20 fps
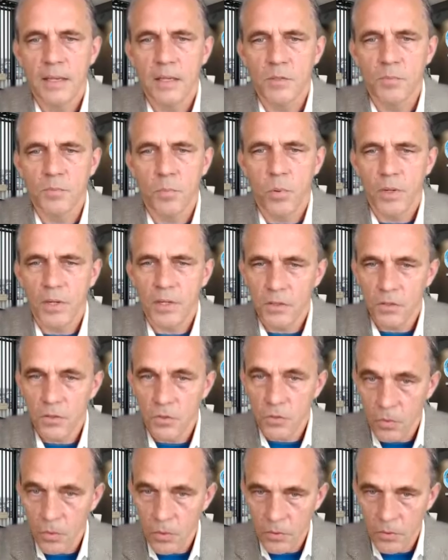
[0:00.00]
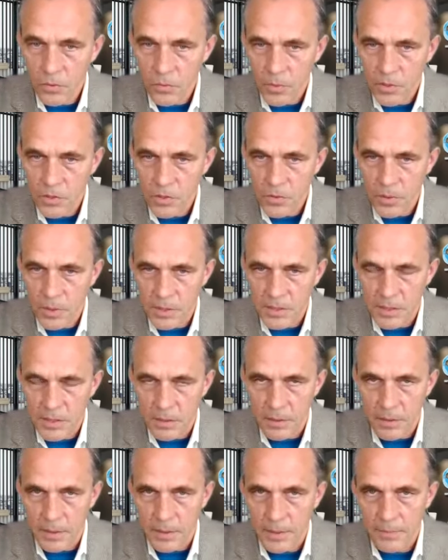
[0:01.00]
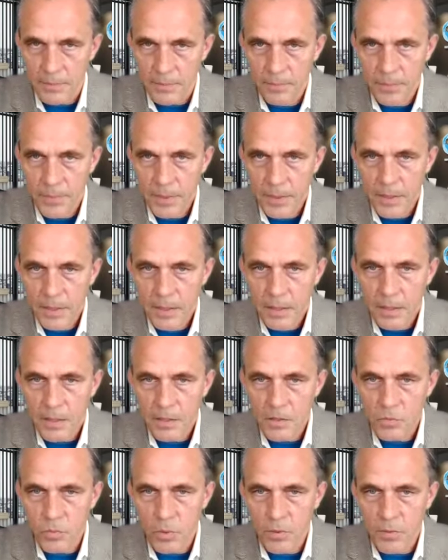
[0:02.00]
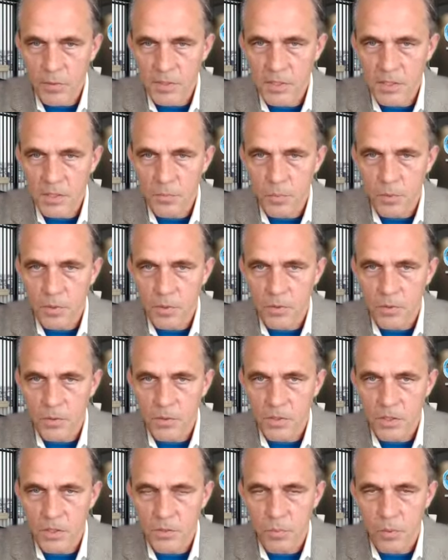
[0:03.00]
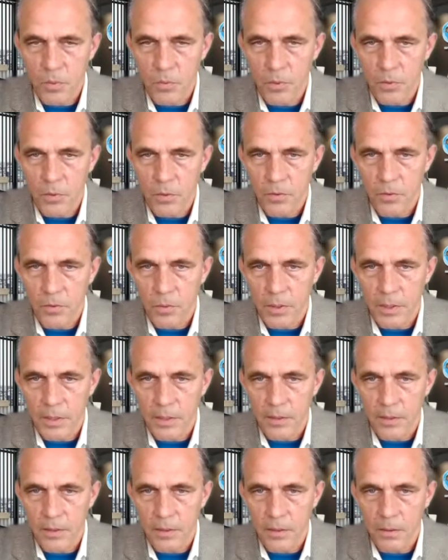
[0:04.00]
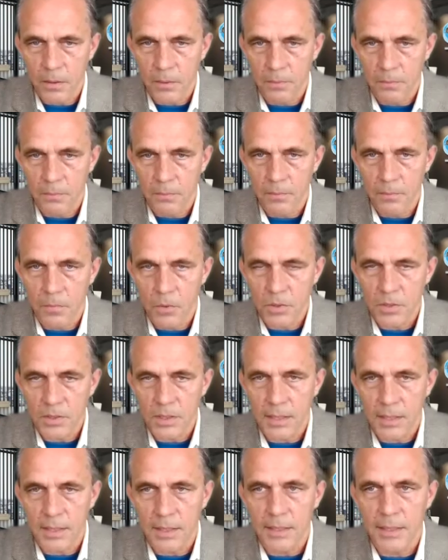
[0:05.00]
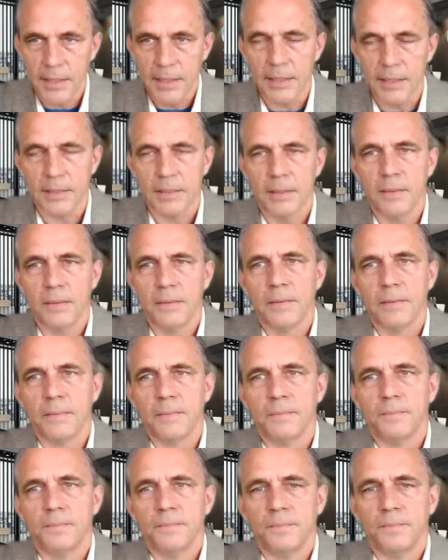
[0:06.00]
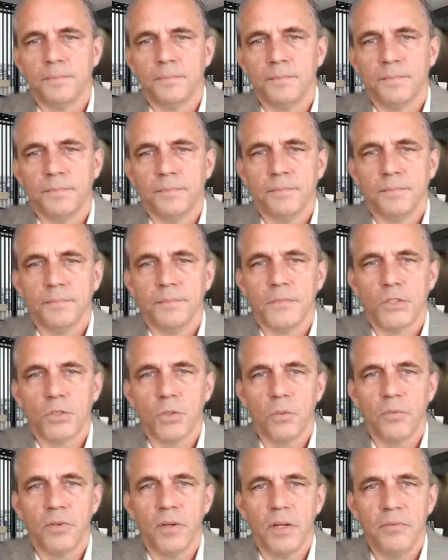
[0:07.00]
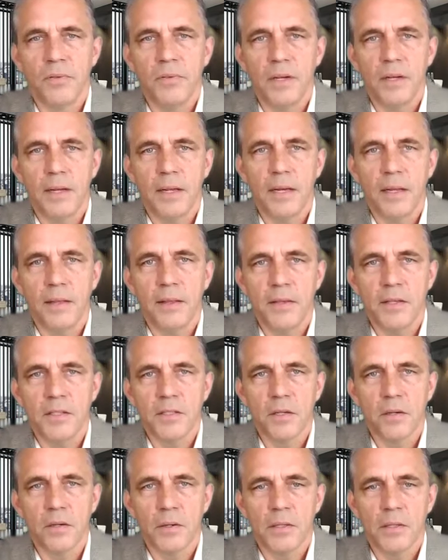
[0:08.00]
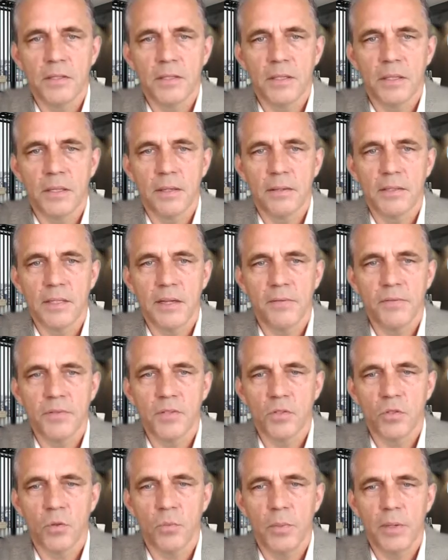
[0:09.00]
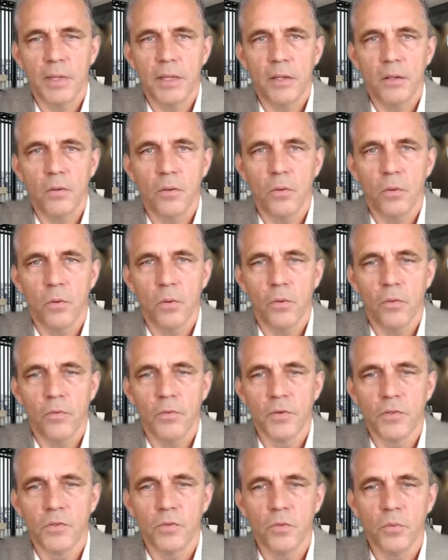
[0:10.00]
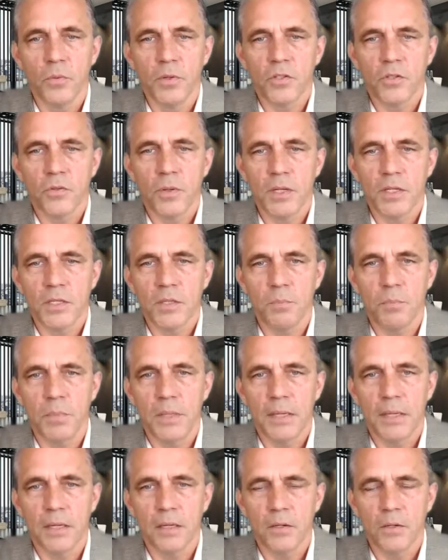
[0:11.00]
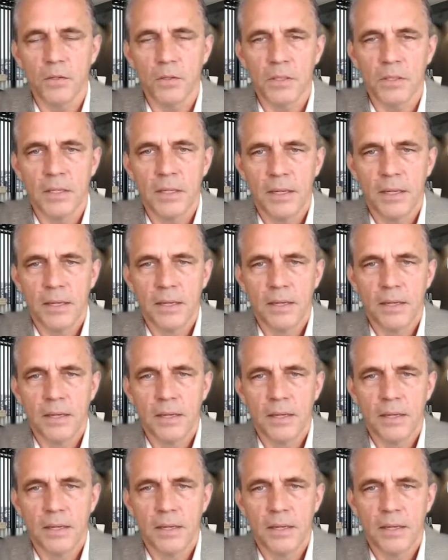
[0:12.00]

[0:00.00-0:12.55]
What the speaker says: is pointing toward the Ridgecrest area, is where the 6.0, 6.1 earthquake are most likely to hit. So if you're living in any of these areas, San Francisco Bay or over to Ridgecrest, be on alert